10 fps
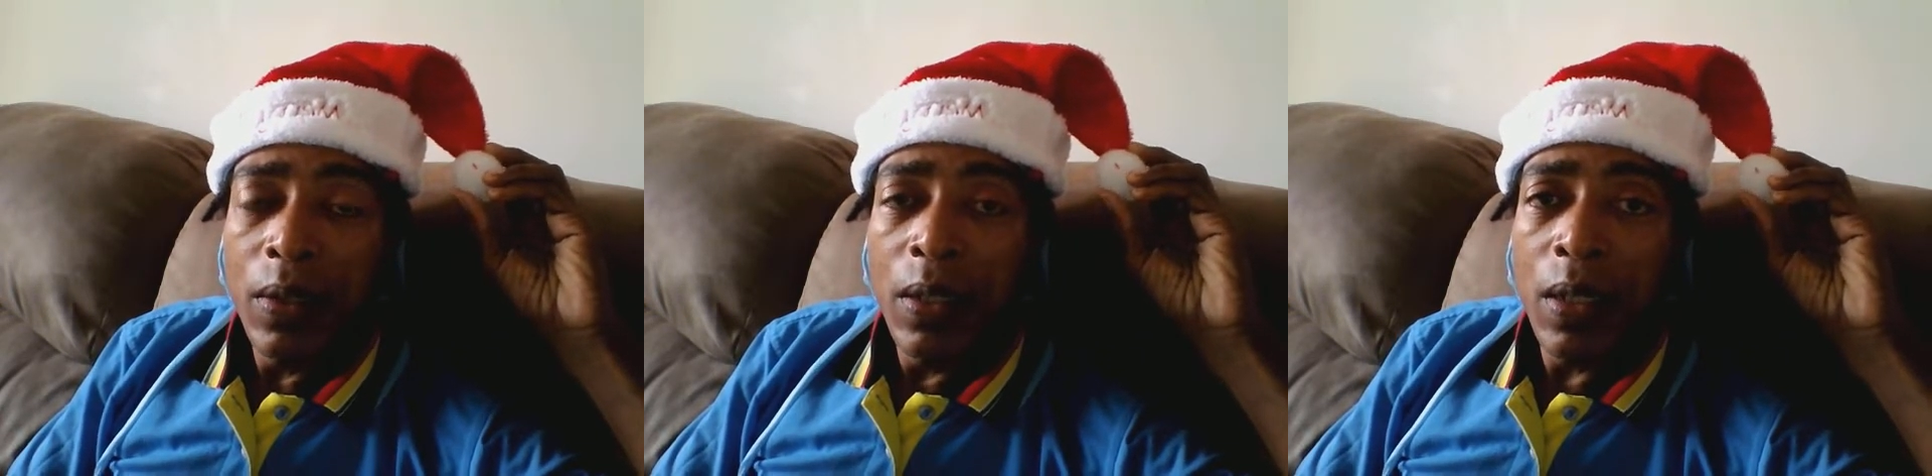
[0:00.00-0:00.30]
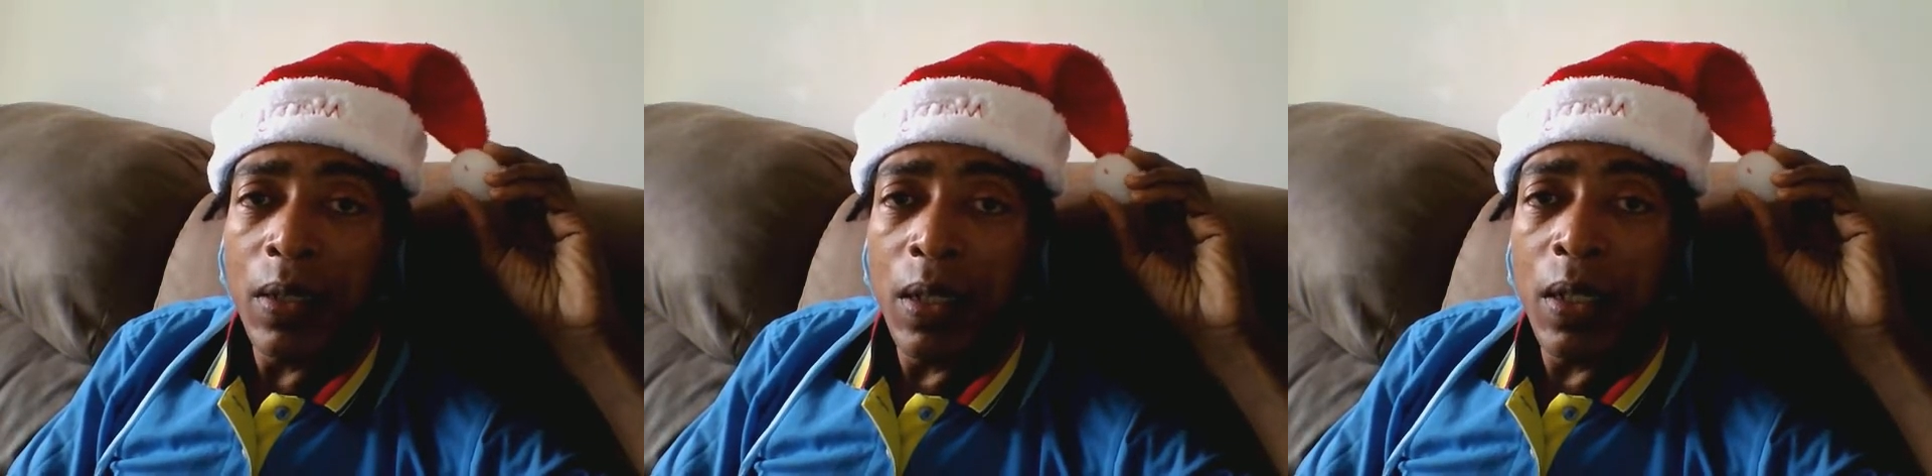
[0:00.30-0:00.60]

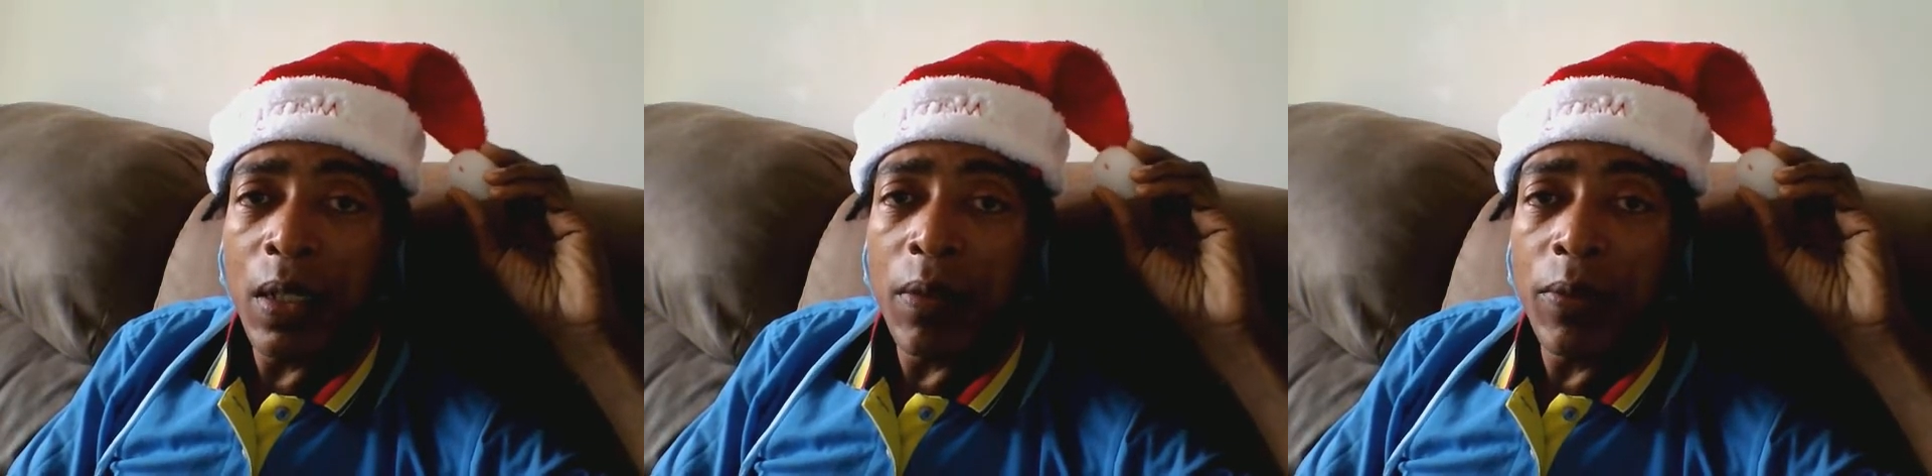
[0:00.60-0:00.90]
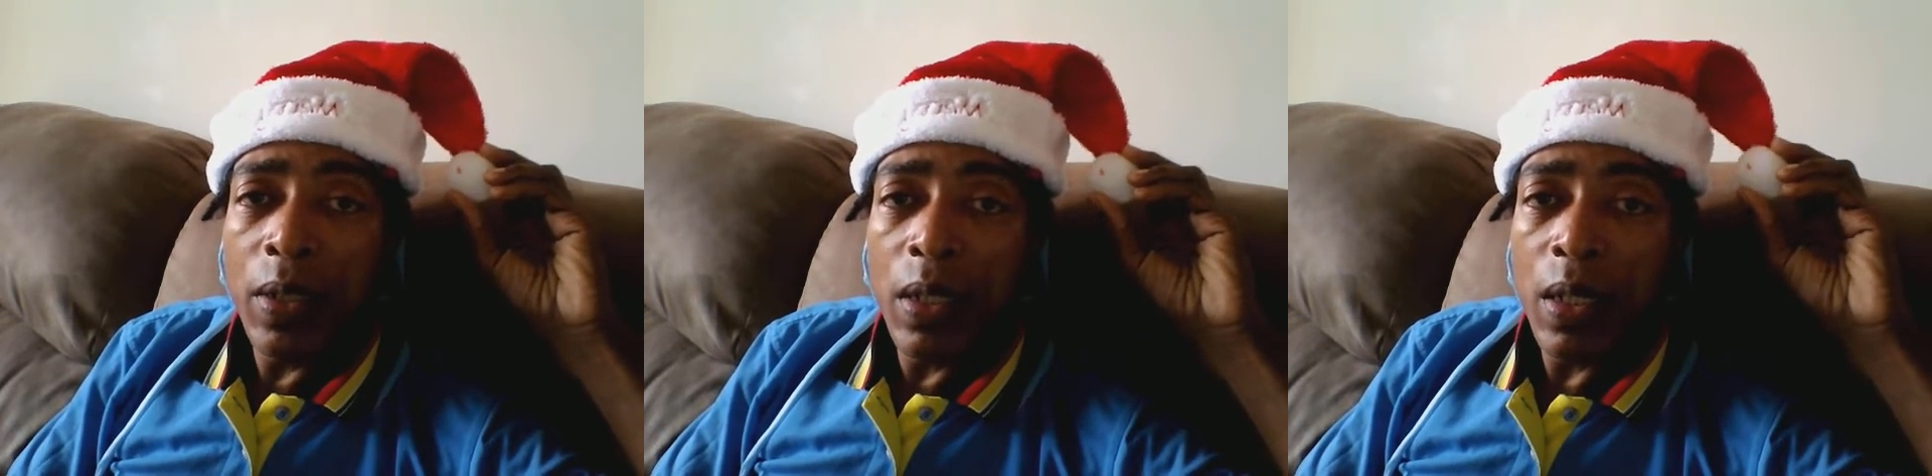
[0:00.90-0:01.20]
Let
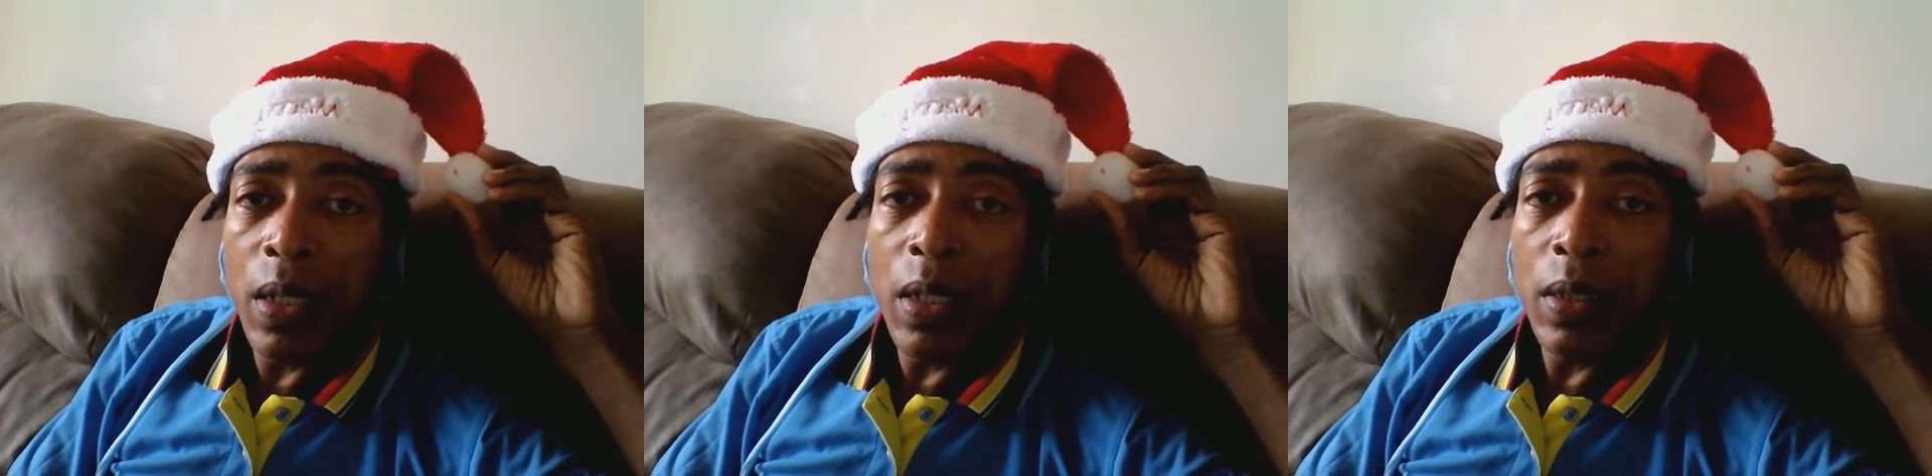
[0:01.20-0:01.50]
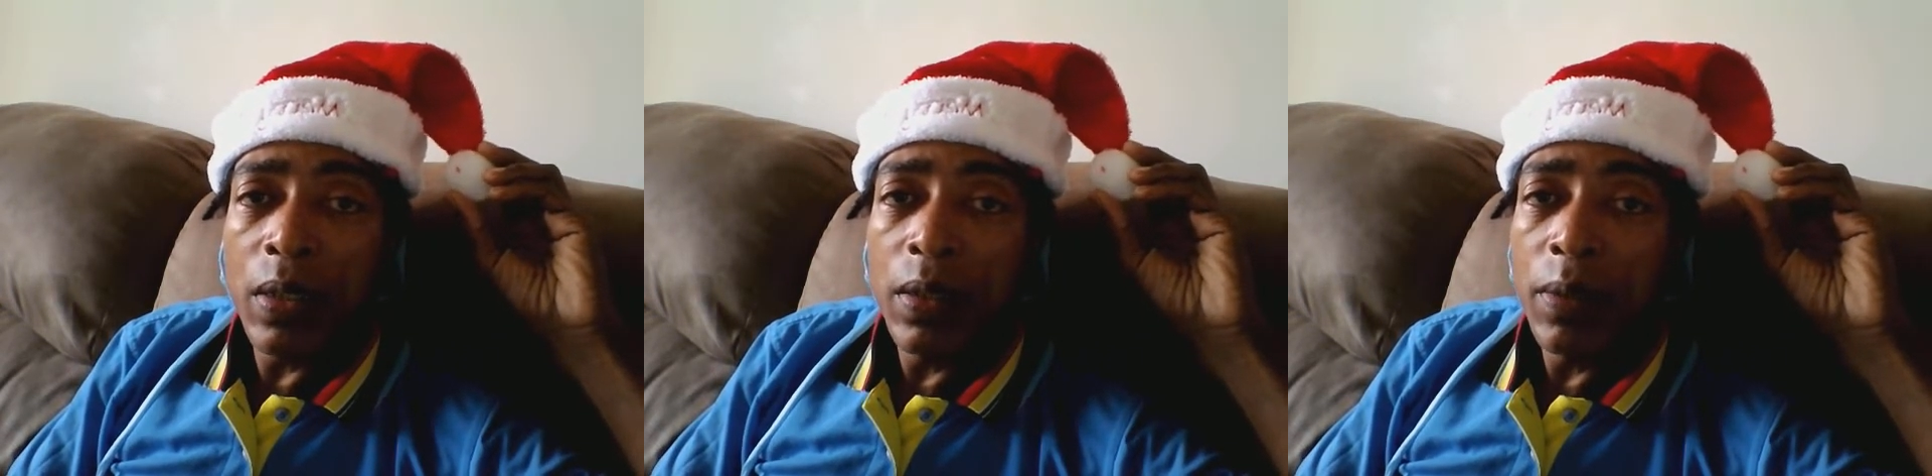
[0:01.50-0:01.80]
every heart